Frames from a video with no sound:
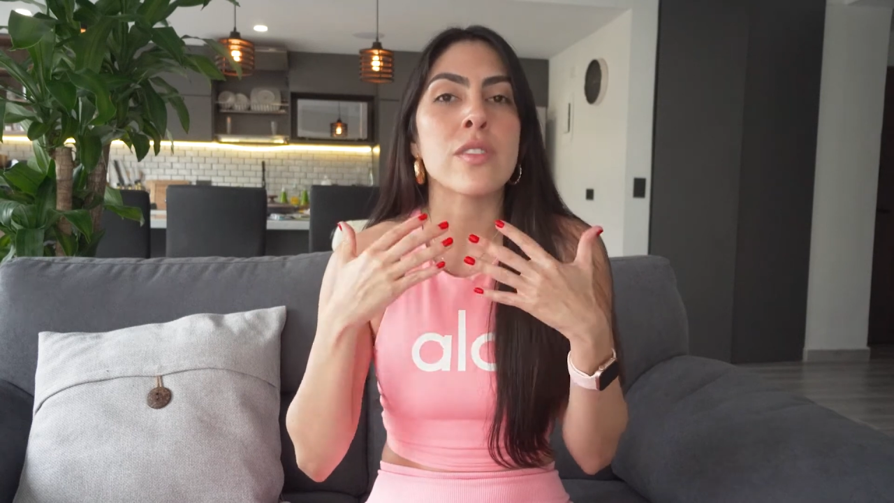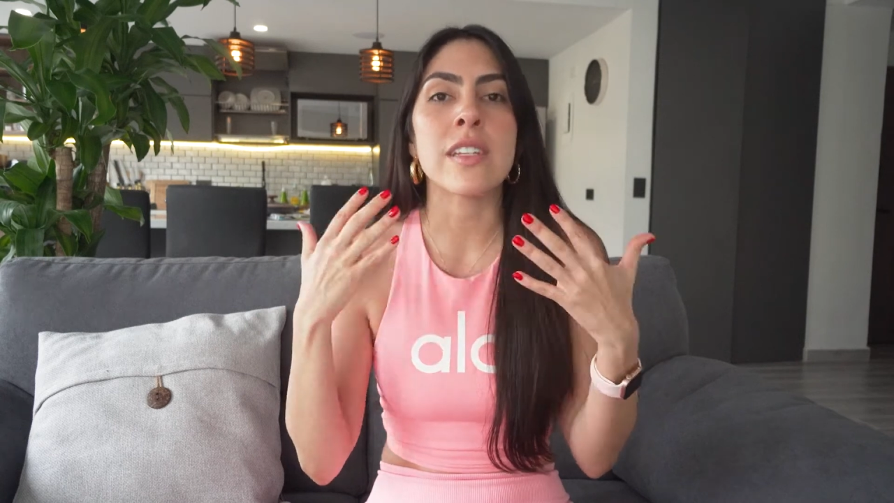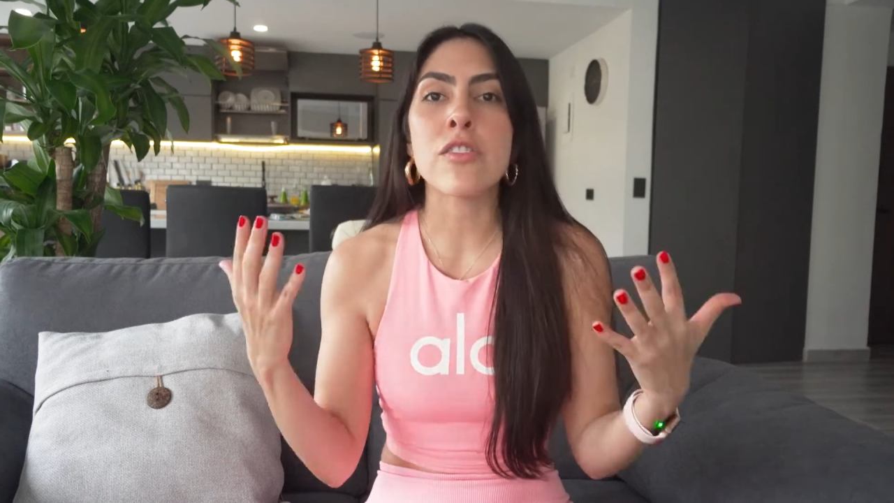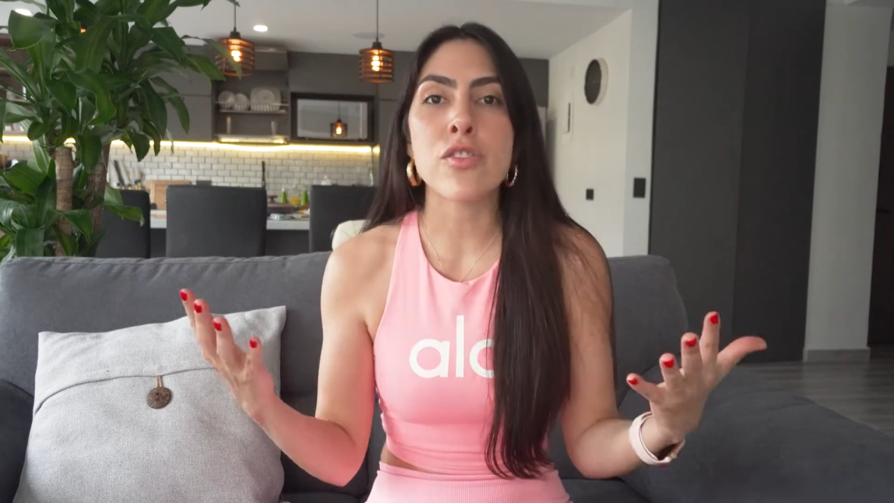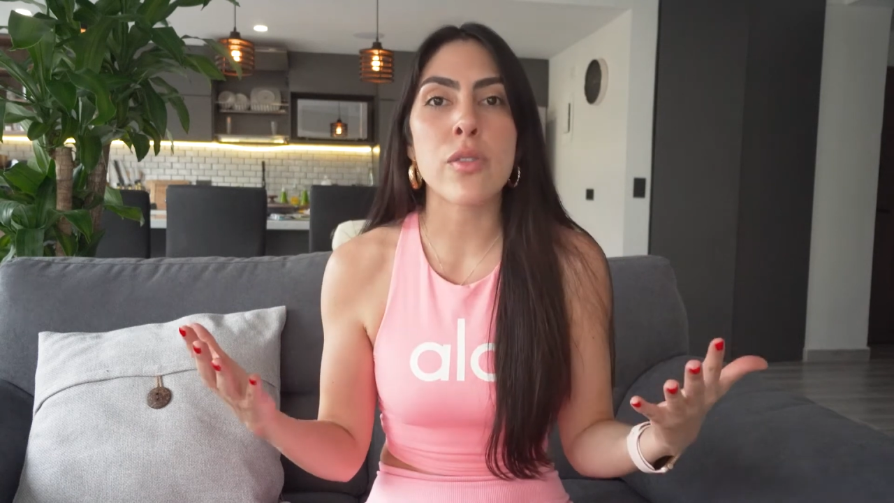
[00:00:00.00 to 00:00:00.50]

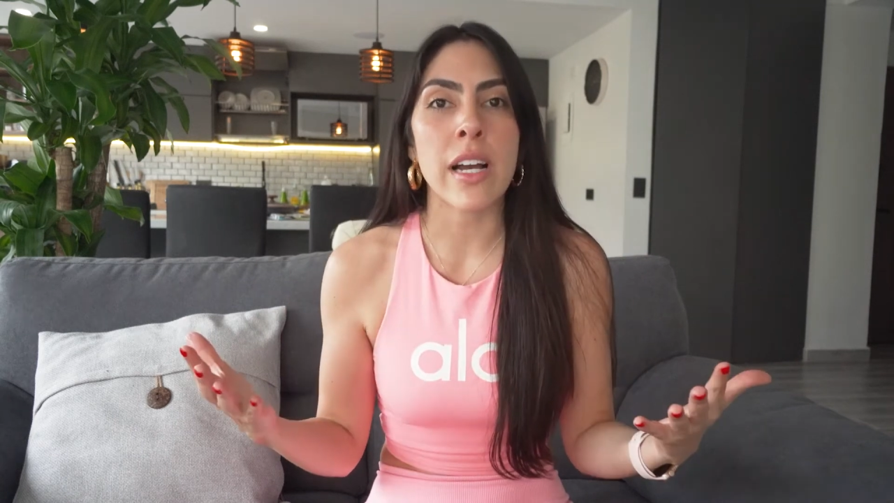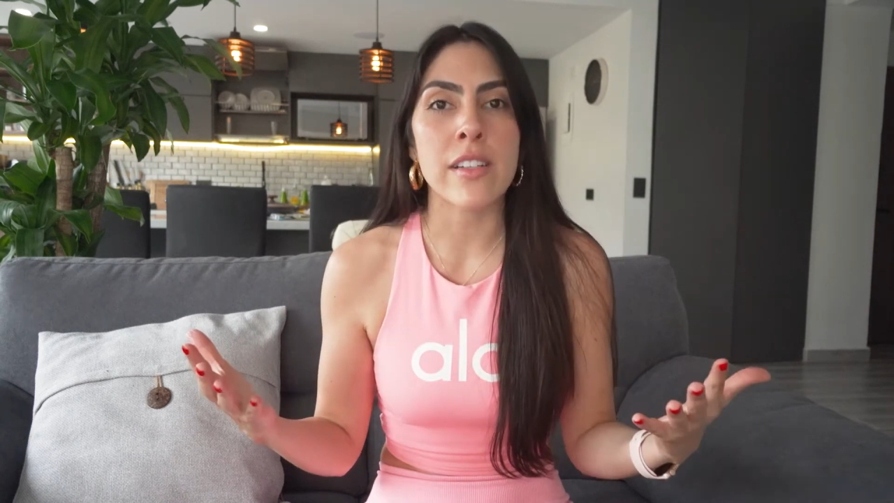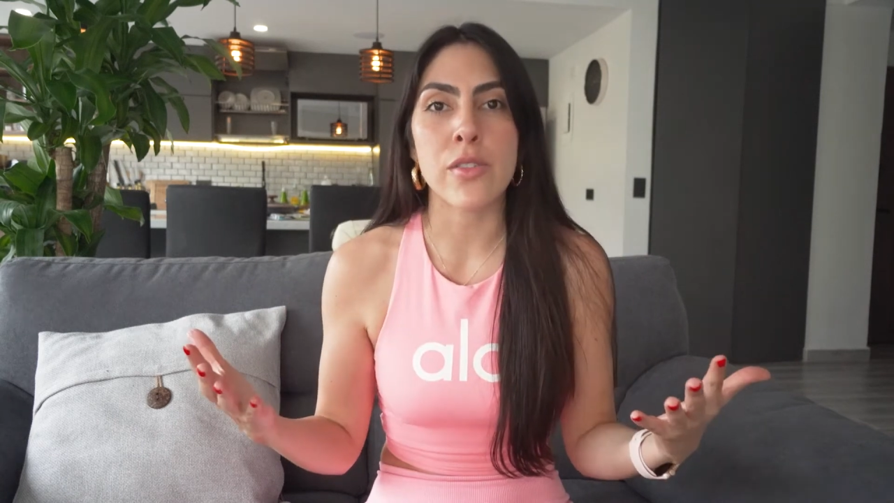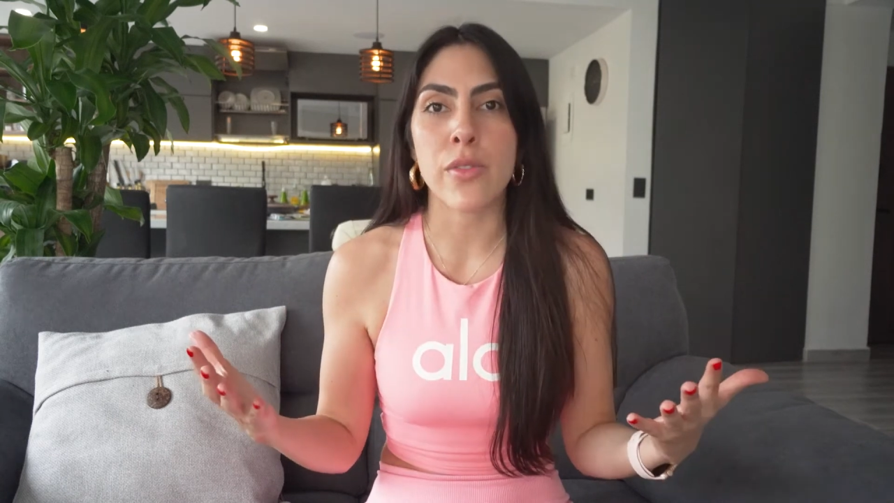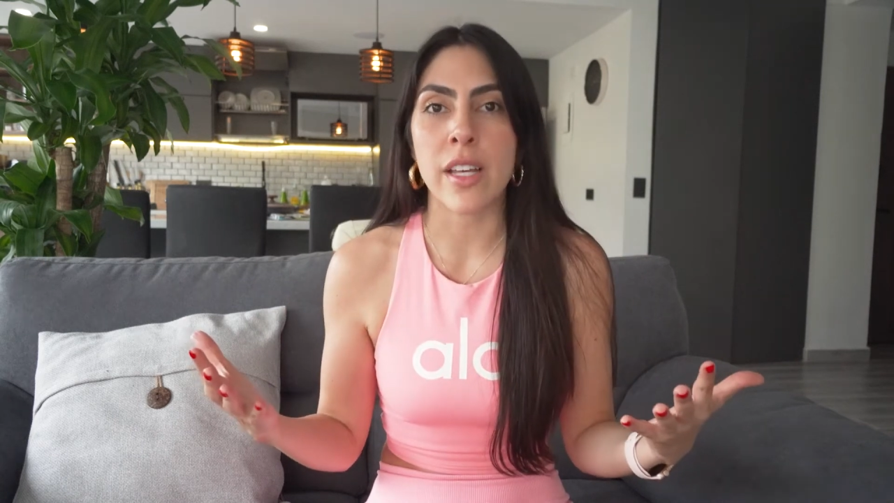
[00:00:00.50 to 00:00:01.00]
teach you
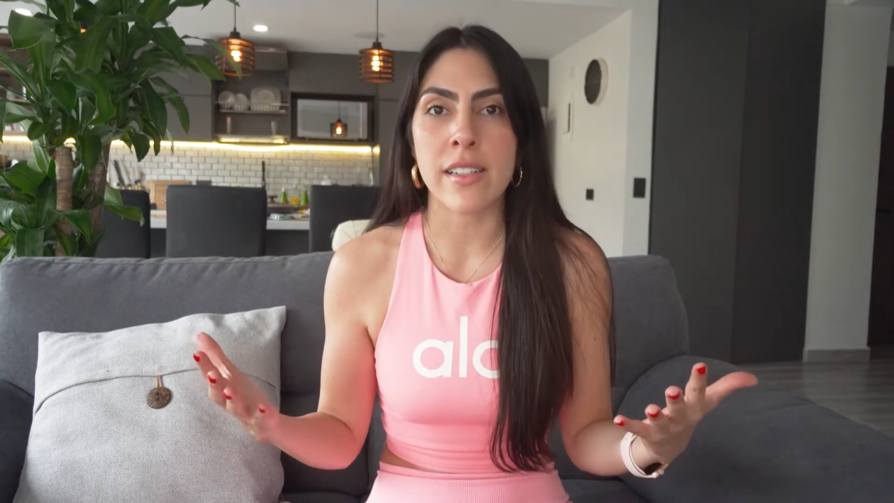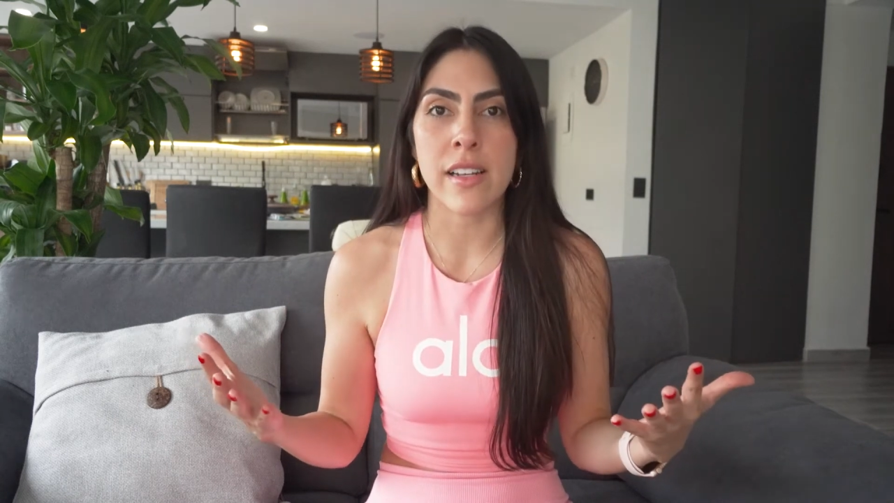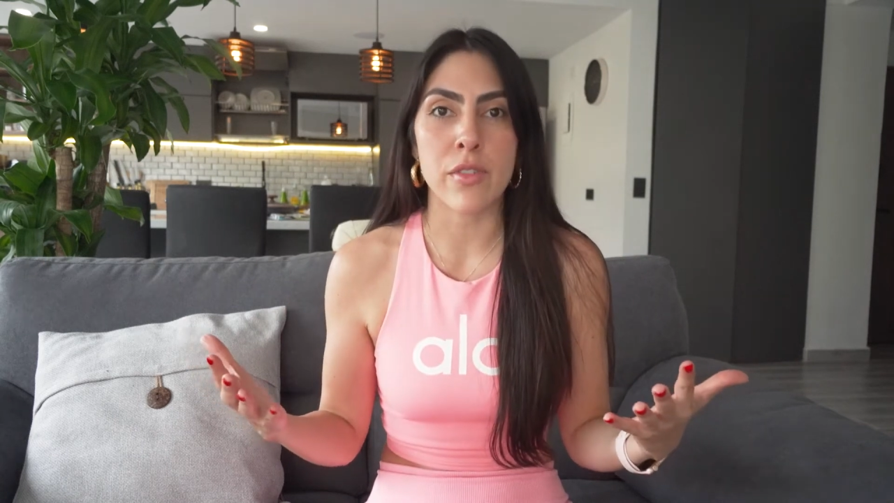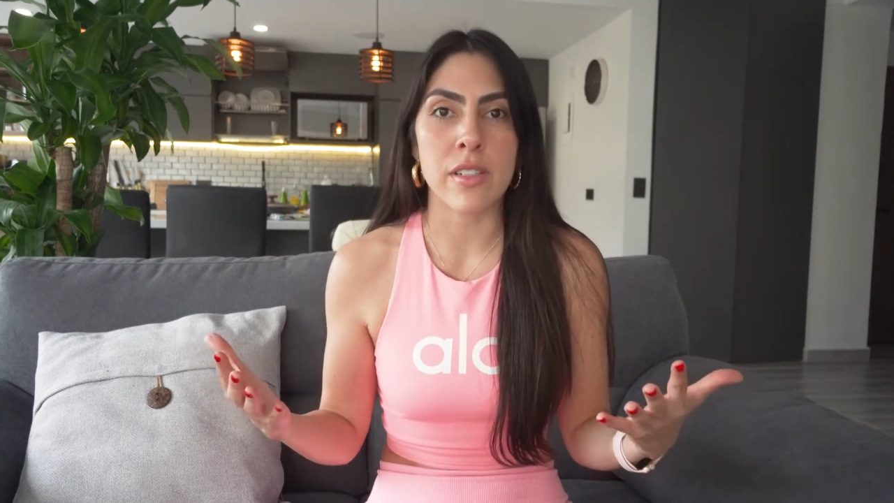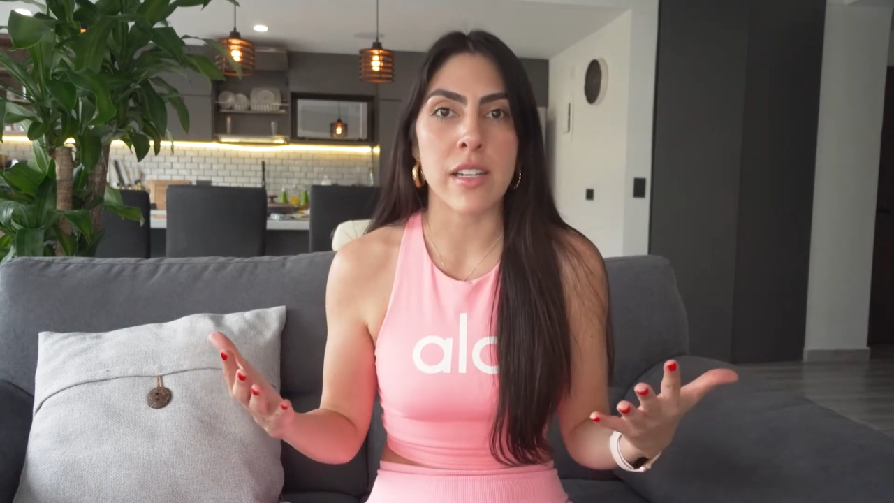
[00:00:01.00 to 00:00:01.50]
guys new things every